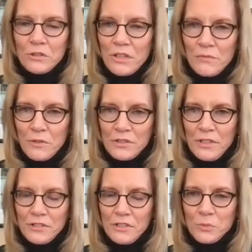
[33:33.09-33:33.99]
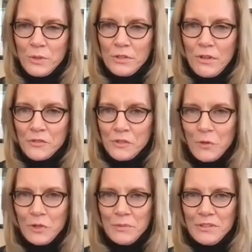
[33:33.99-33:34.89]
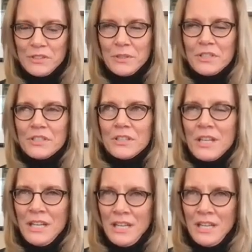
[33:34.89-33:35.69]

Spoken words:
conversations with Office of Court Administration,